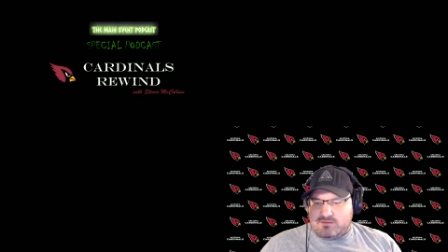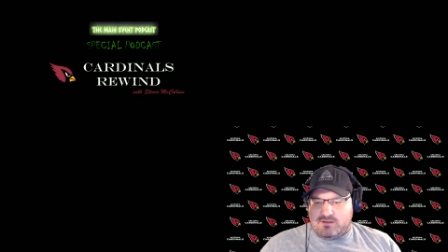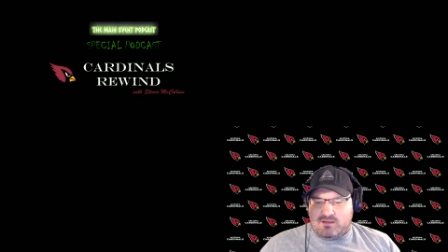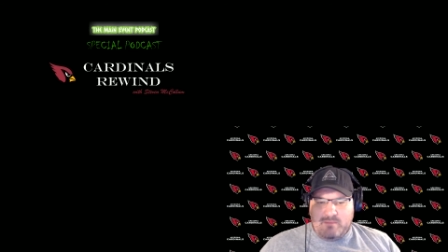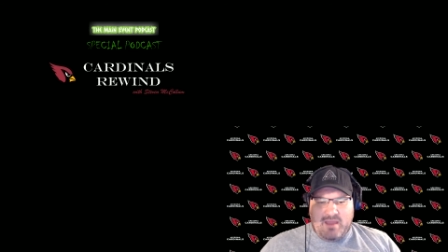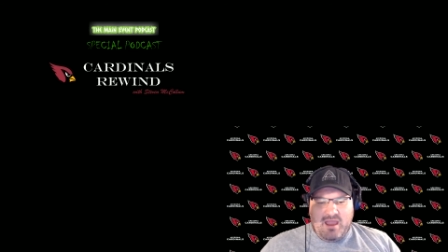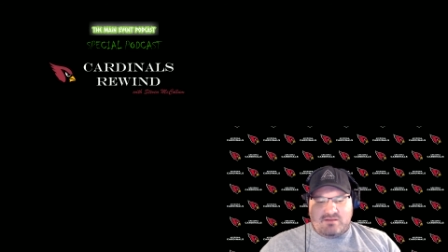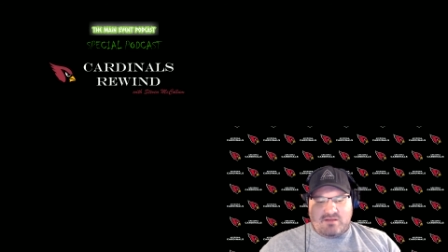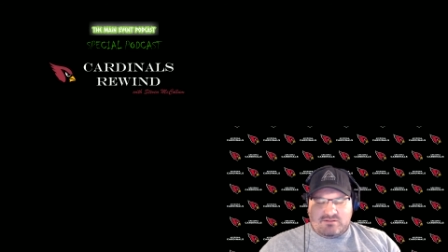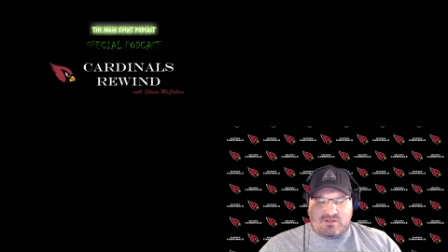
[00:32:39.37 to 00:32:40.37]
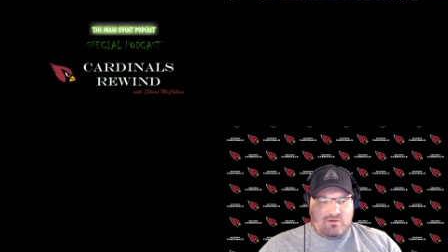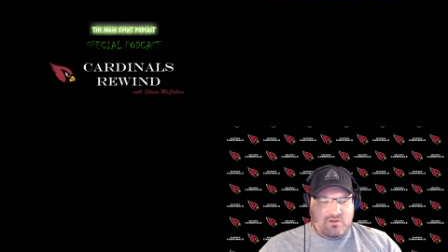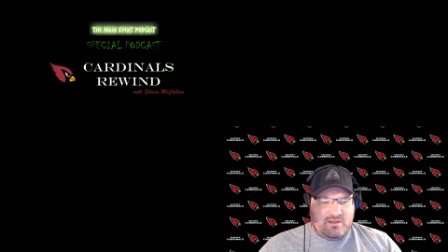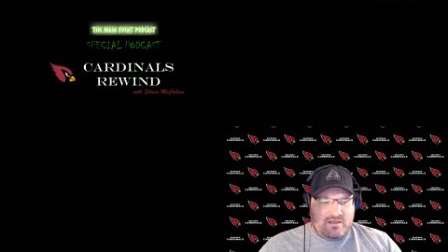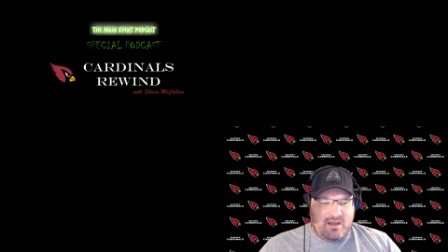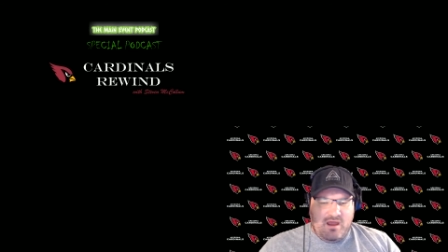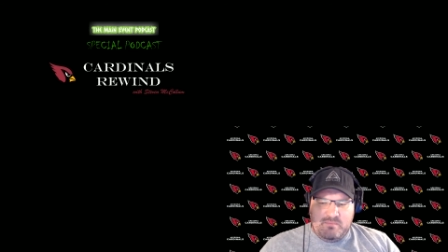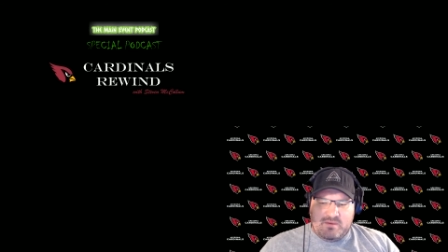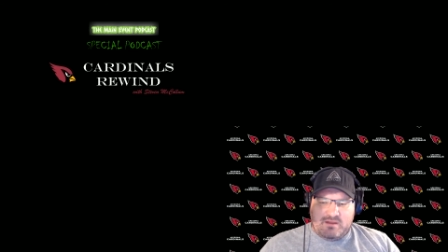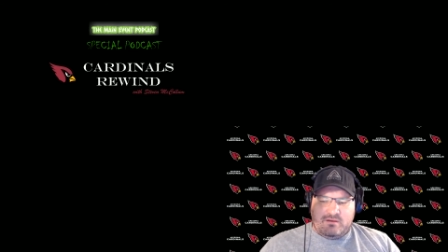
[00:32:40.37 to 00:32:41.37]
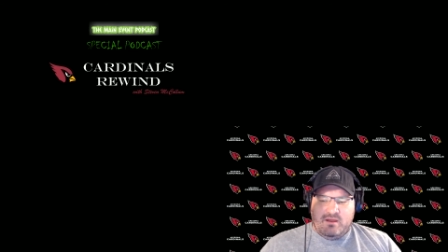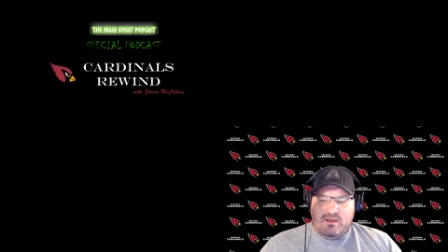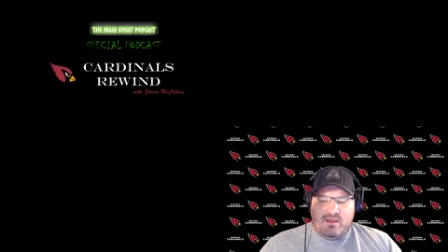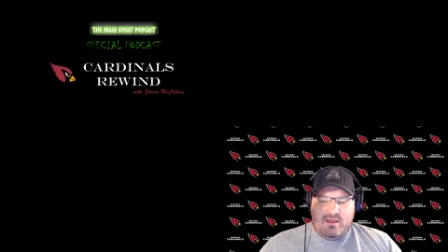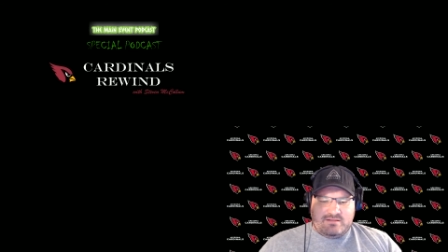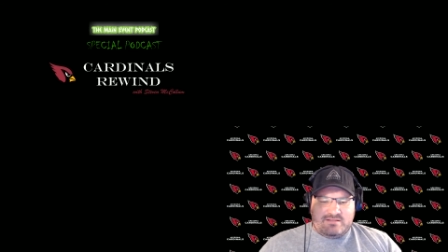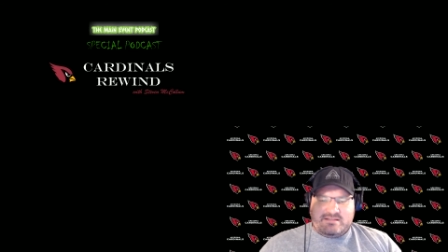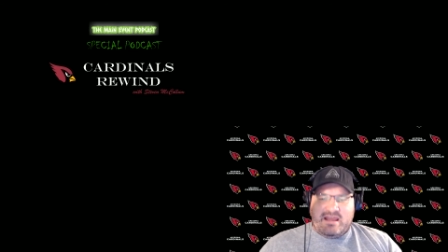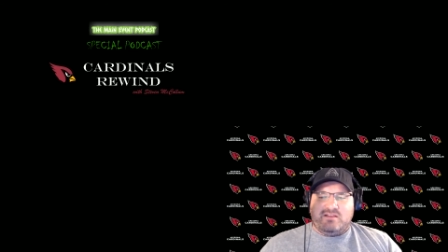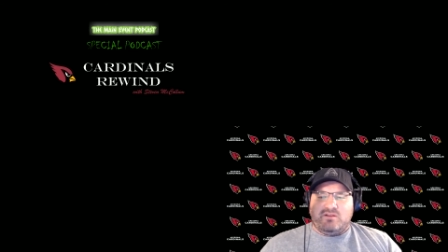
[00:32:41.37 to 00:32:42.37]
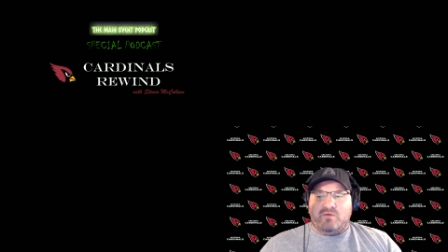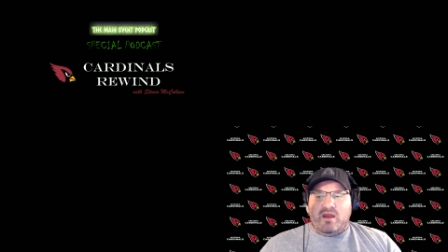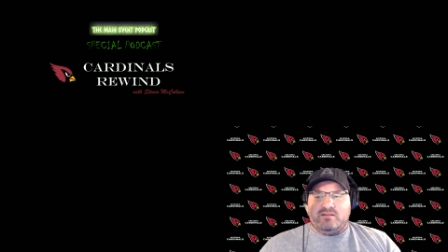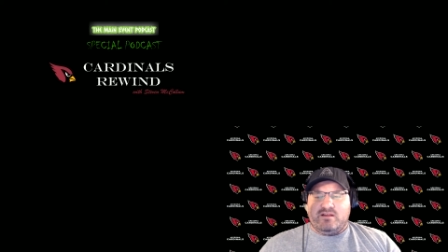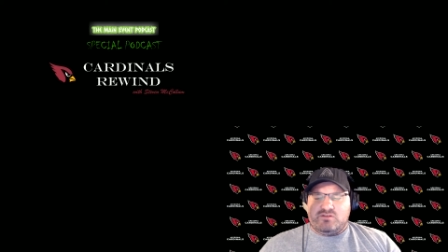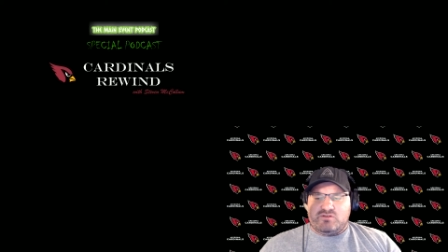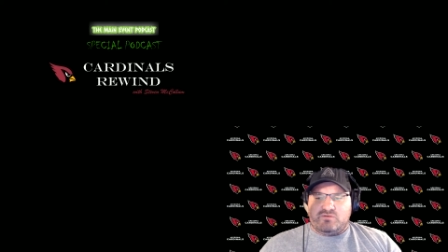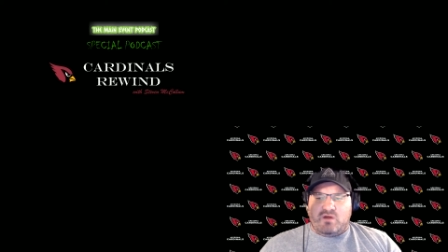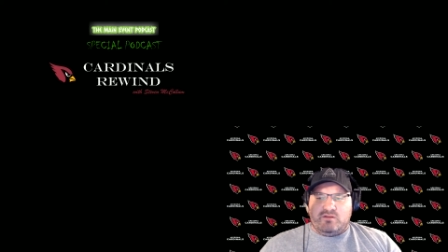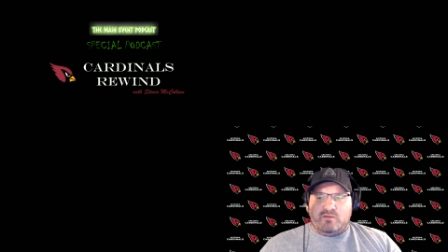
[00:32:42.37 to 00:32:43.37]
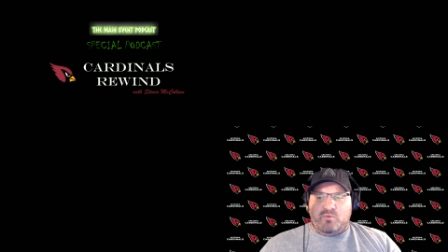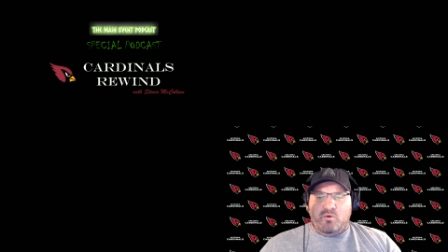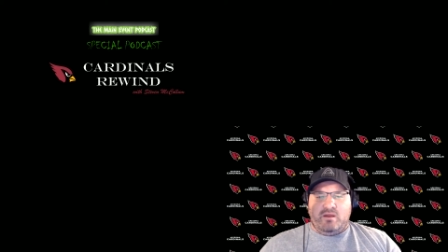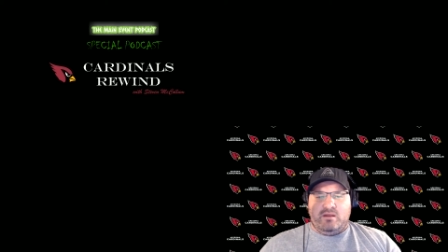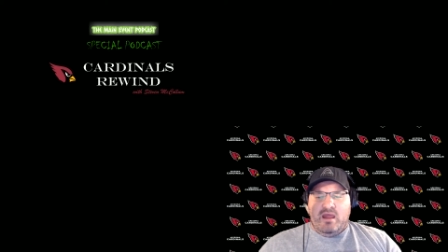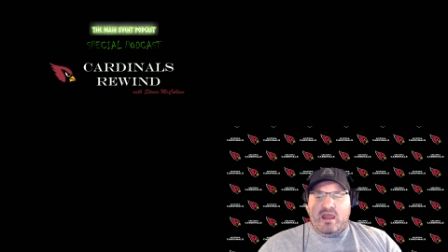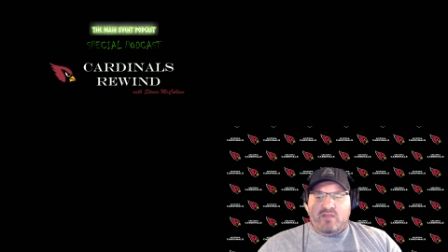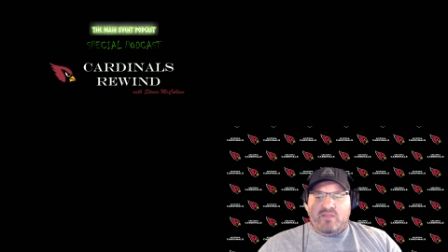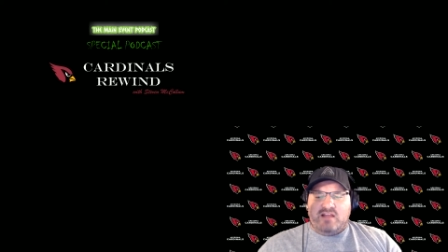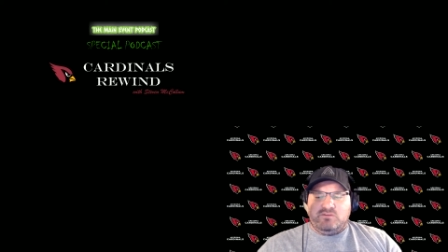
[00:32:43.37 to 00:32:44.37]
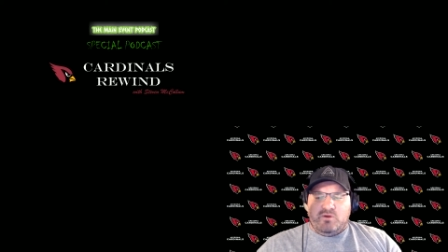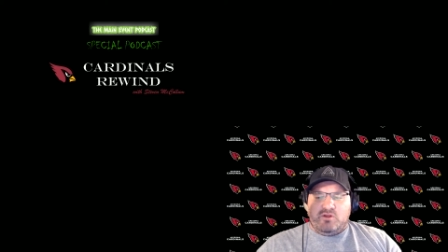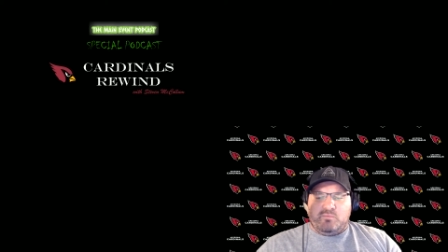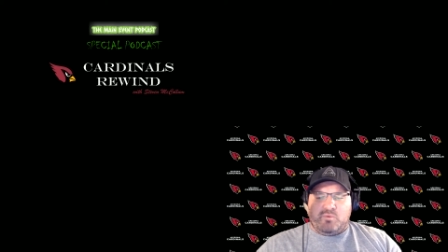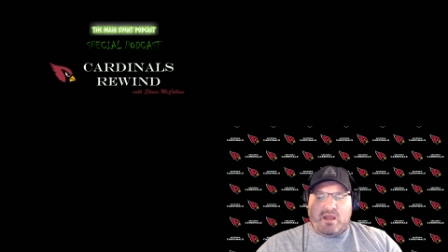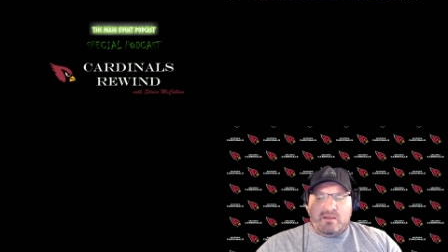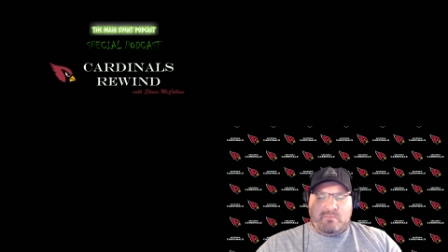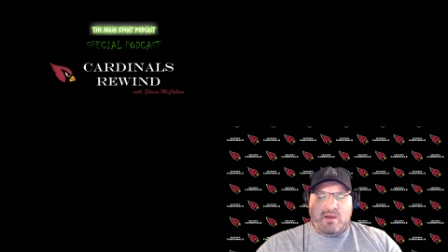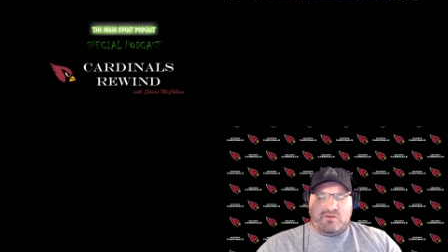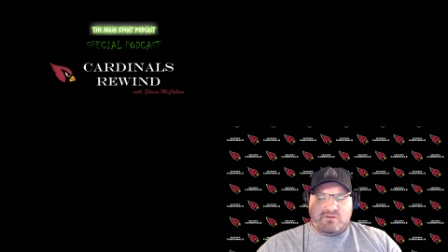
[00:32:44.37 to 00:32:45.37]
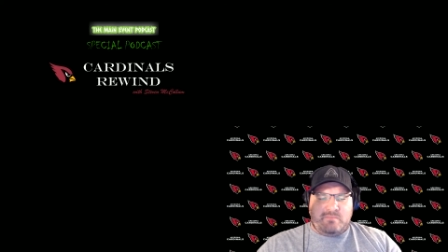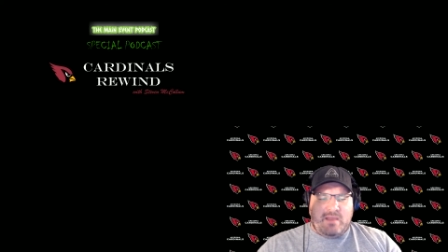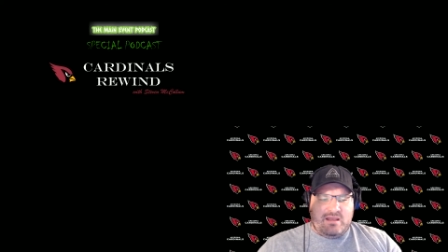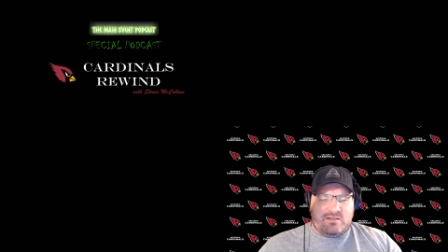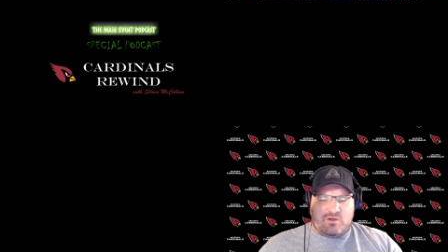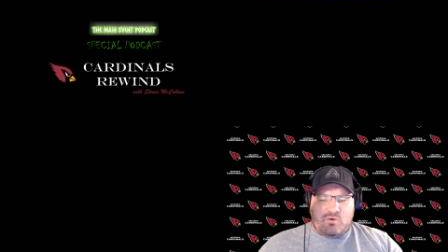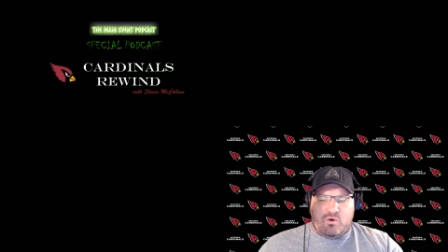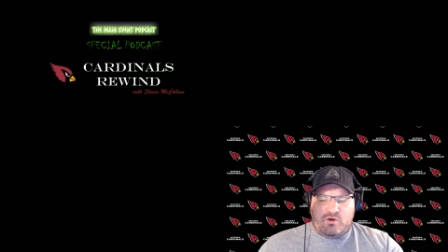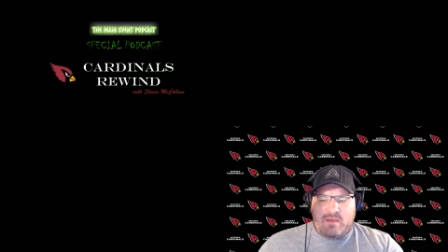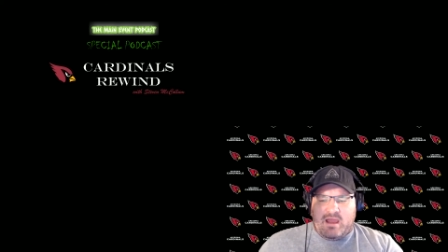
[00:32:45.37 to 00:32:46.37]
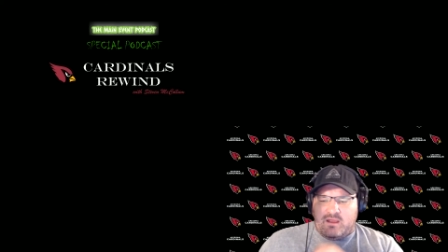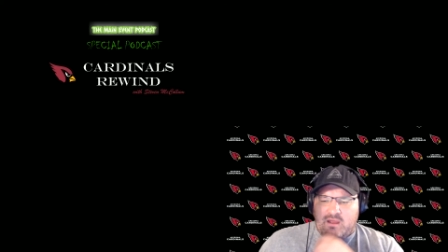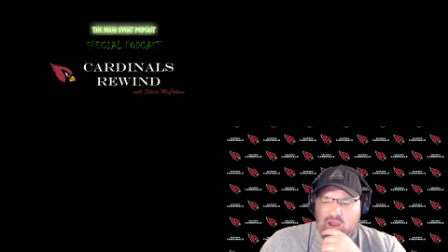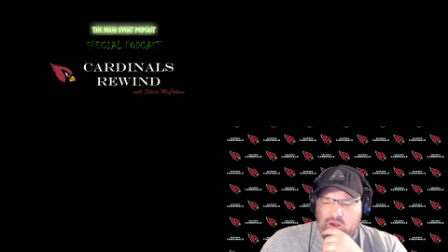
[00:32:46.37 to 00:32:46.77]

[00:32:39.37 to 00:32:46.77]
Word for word: not bad. And I started looking it up, and it's exactly right. That's a struggling point. And that's where your bread and butter is made as a quarterback.